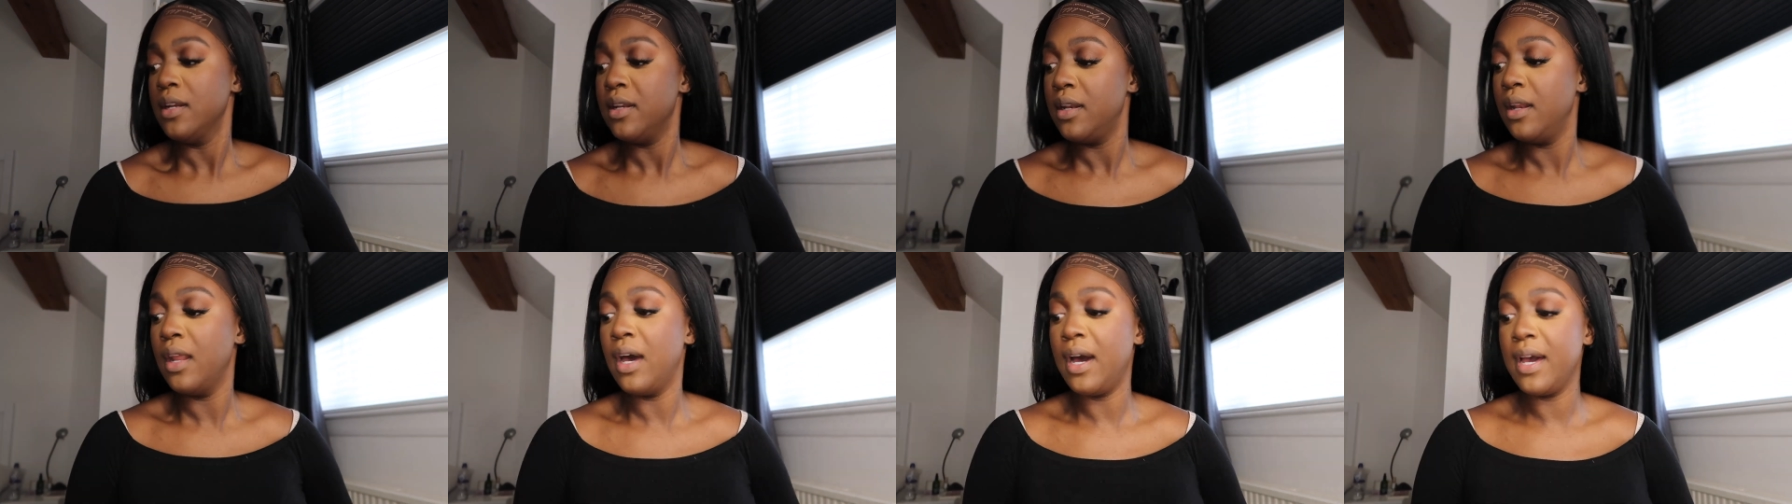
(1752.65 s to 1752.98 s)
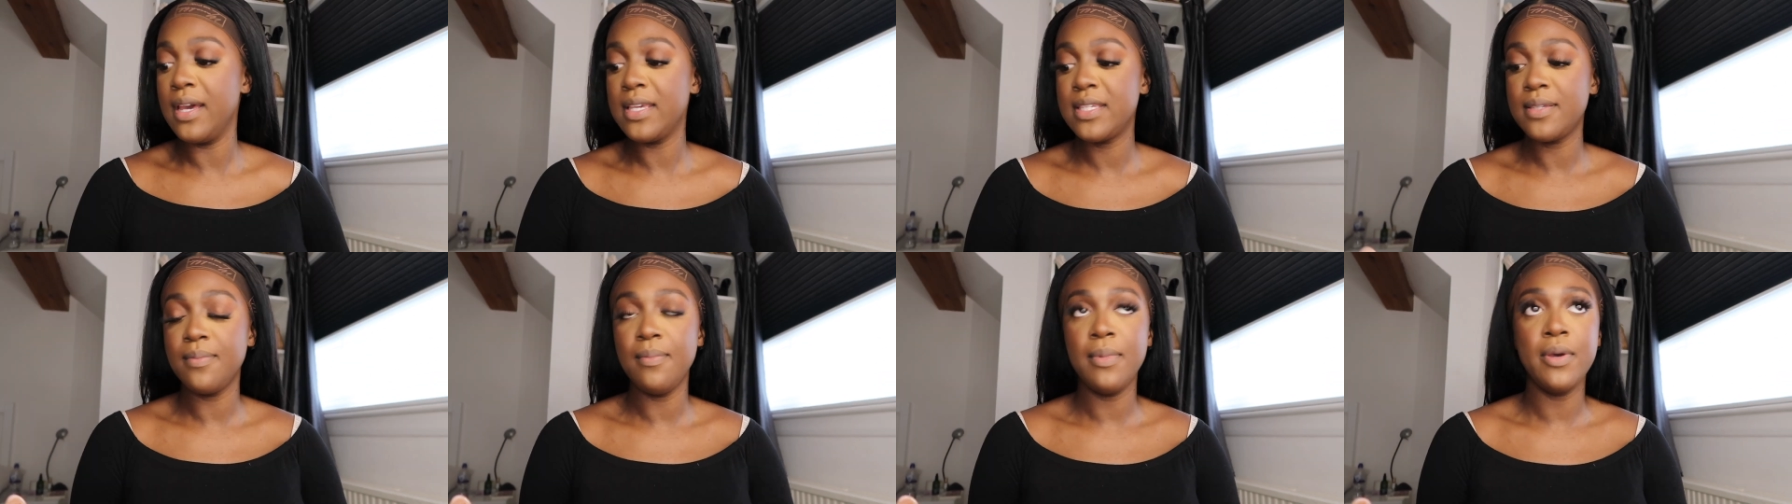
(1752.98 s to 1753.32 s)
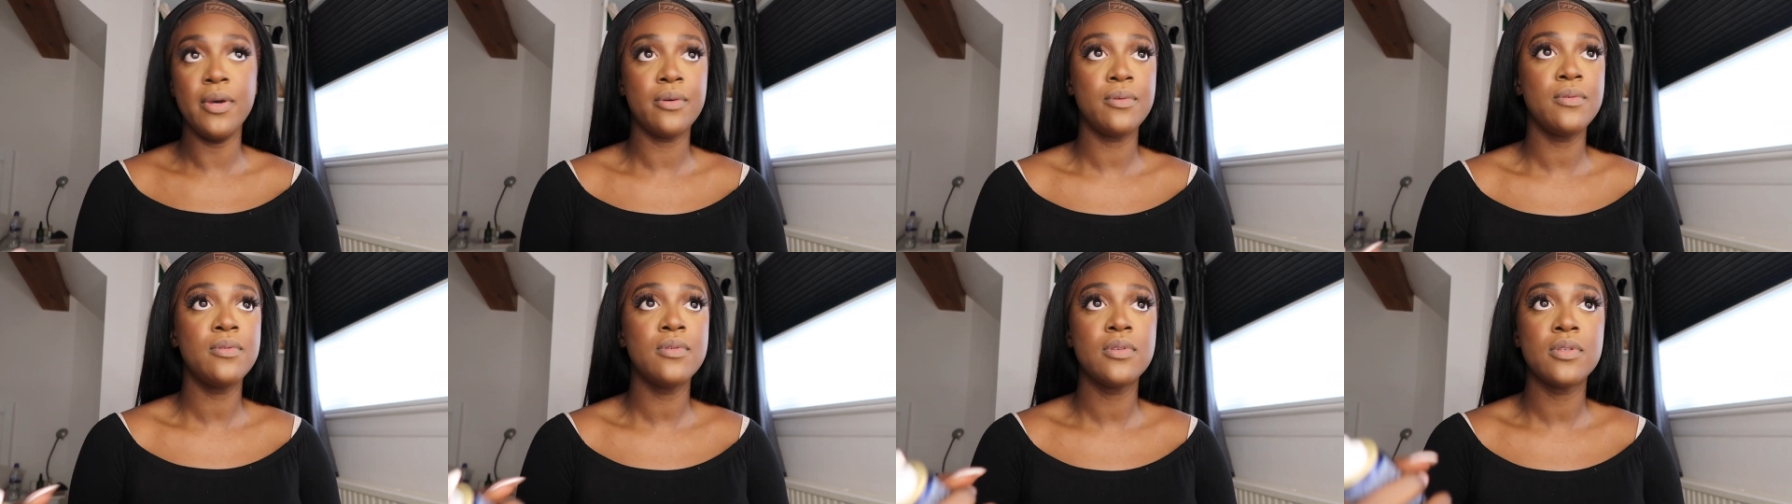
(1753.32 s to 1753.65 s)
nice
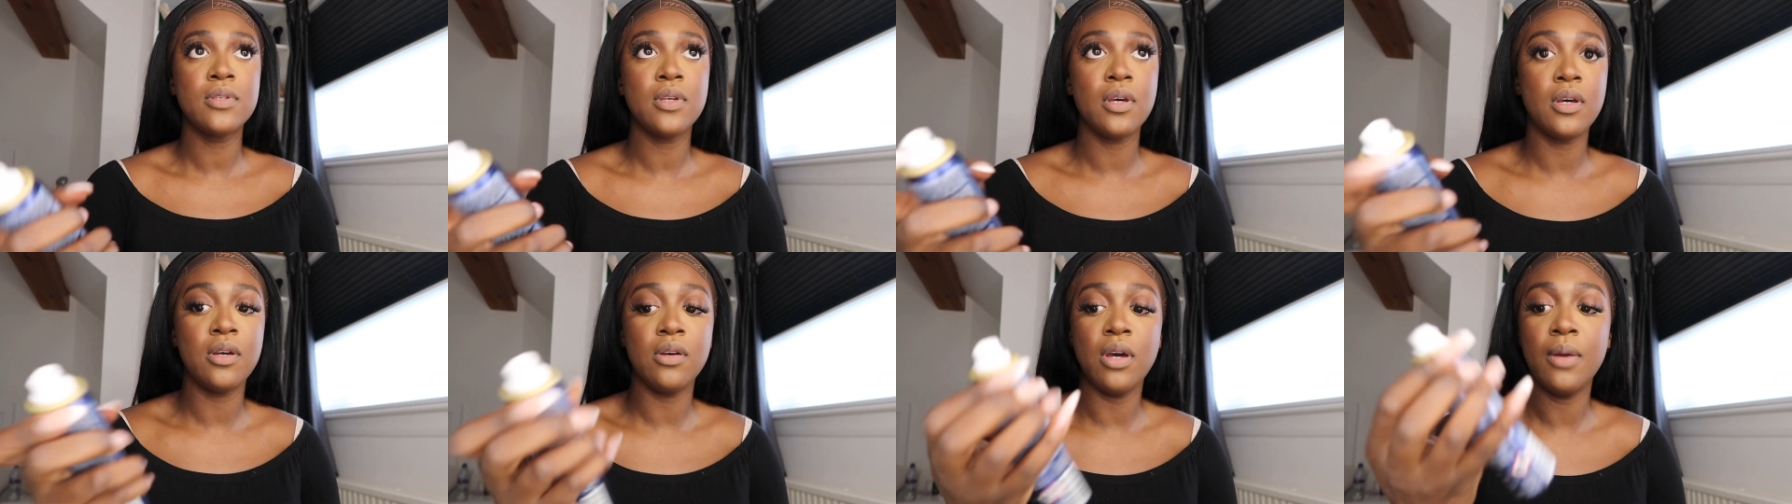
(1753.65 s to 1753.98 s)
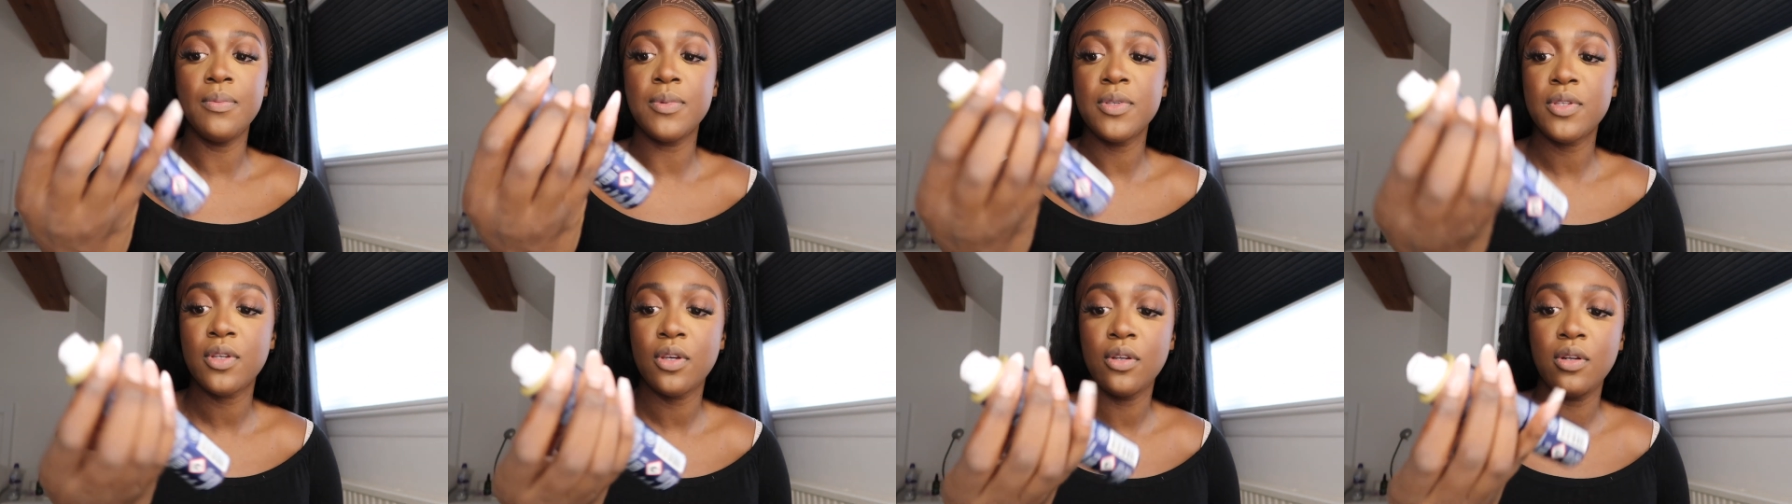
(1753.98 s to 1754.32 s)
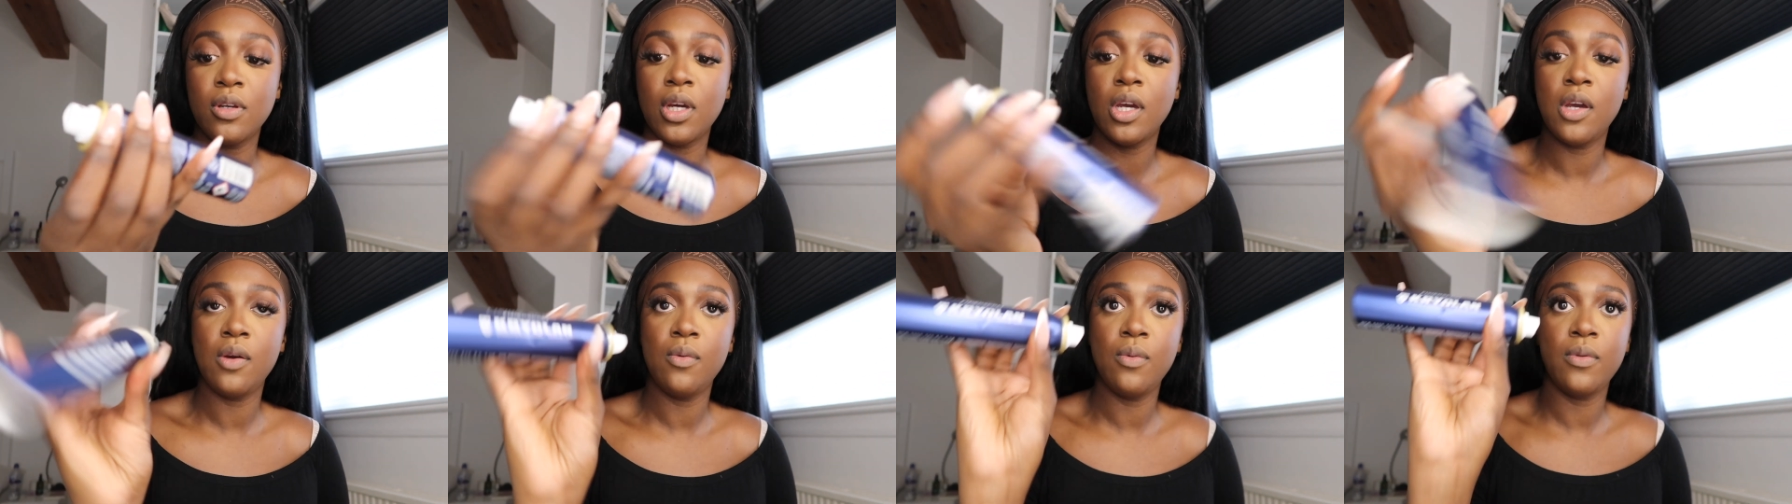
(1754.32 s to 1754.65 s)
meals so I'm just gonna
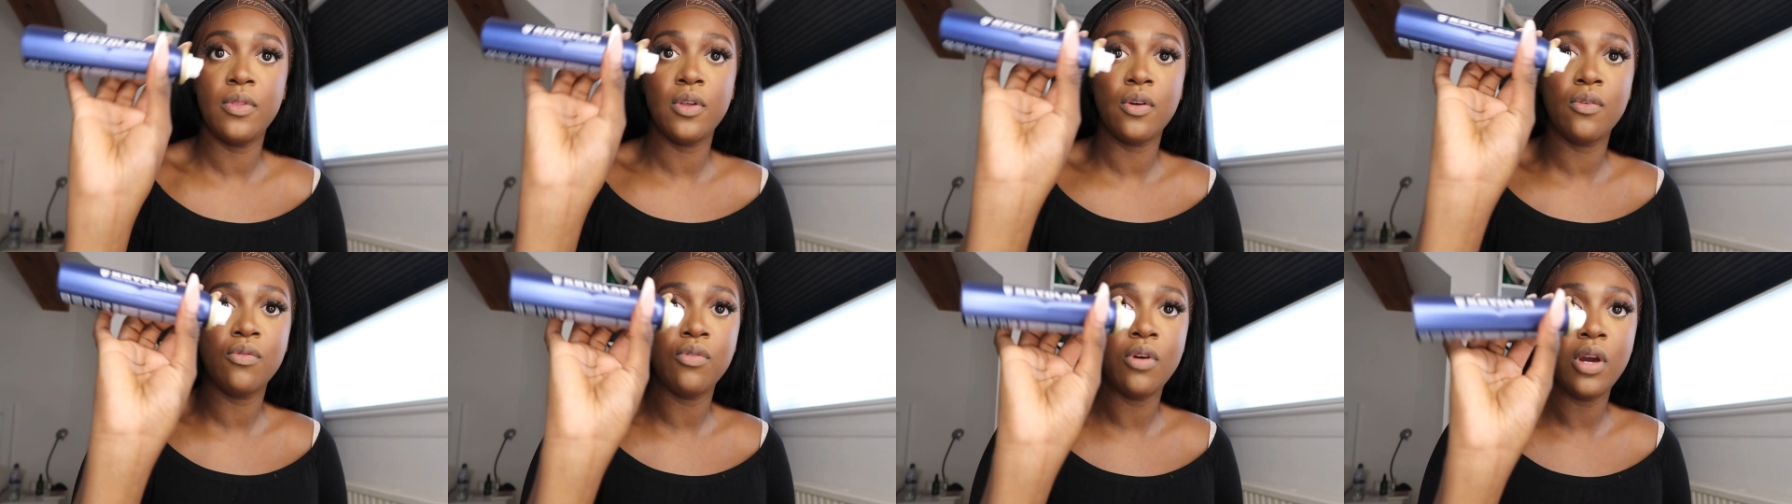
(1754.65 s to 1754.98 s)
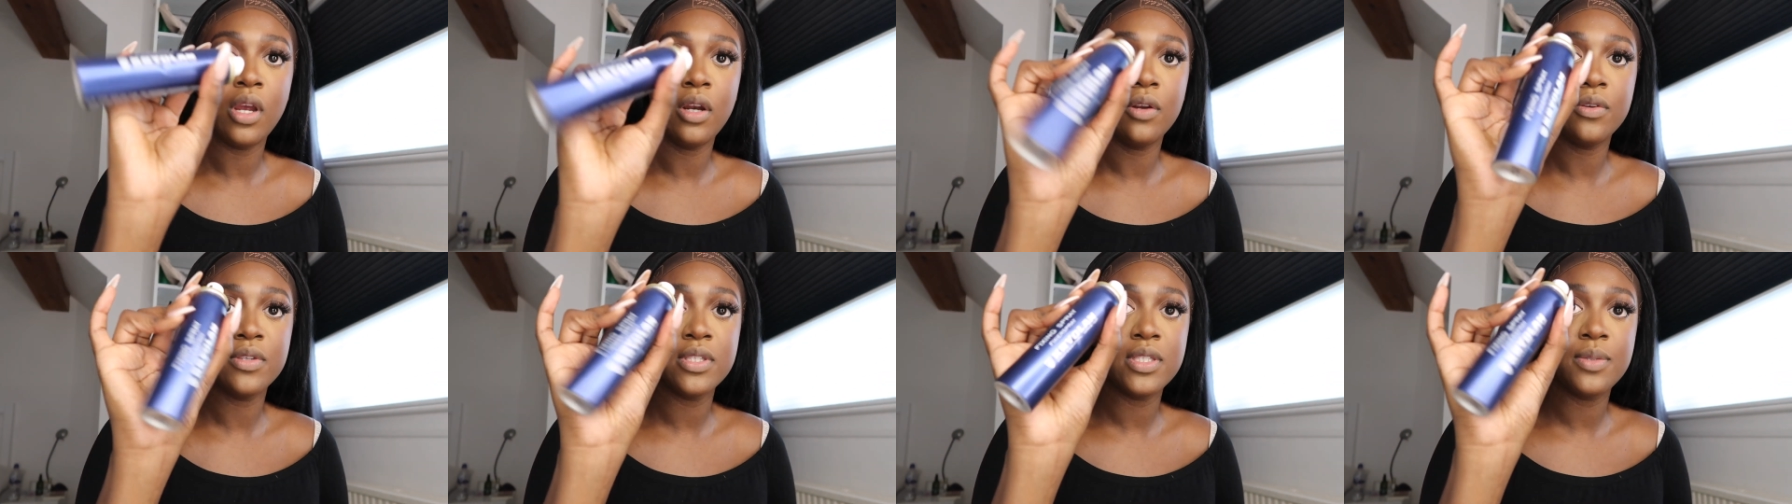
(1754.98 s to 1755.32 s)
go in with the Kryolan